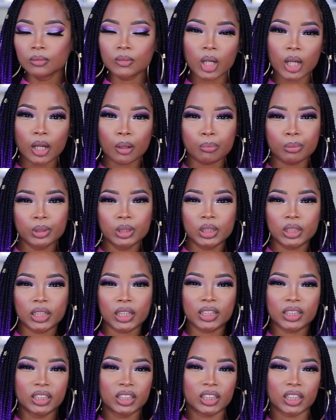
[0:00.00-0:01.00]
I
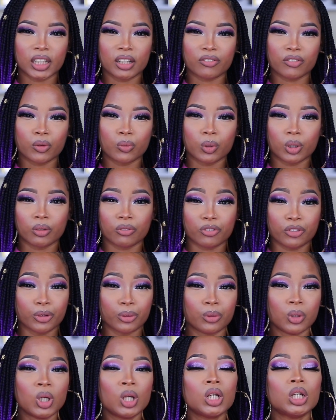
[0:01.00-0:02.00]
appreciate each and every one of
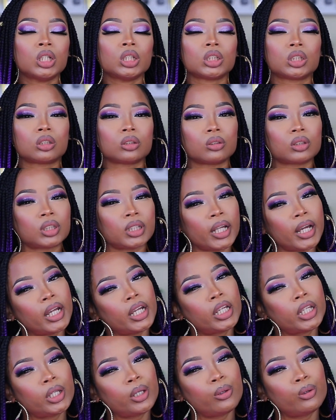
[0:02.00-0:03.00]
you. So
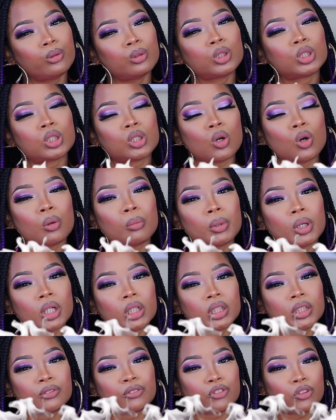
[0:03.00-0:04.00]
thank you so
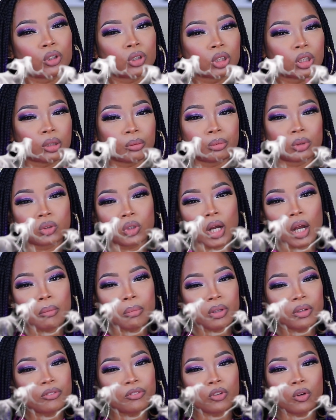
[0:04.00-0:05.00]
much for
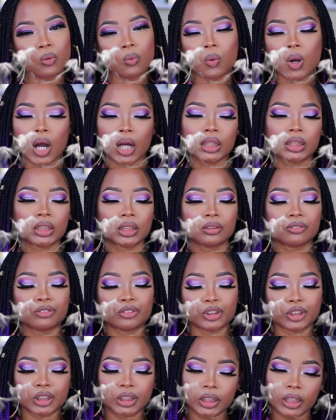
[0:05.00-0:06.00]
subscribing, for watching,
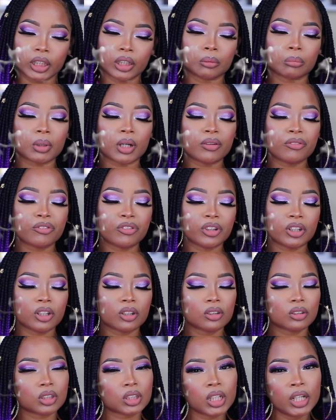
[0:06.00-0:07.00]
for sharing my
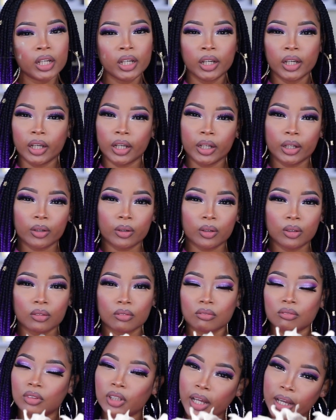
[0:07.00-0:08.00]
videos,
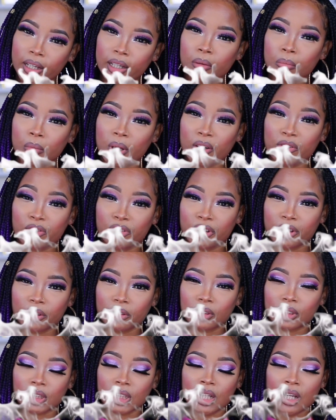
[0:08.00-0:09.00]
and liking my
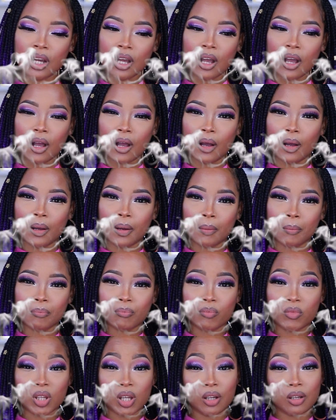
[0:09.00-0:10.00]
videos.
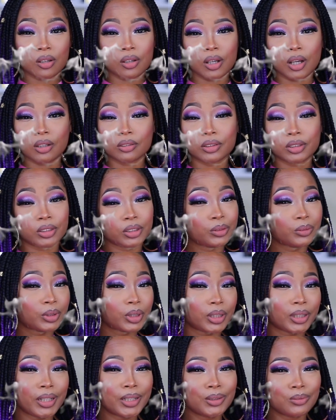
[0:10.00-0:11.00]
I'll see you in
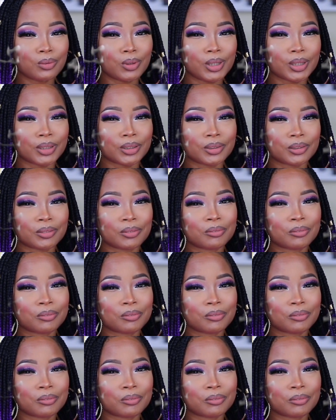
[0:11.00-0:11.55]
the next one.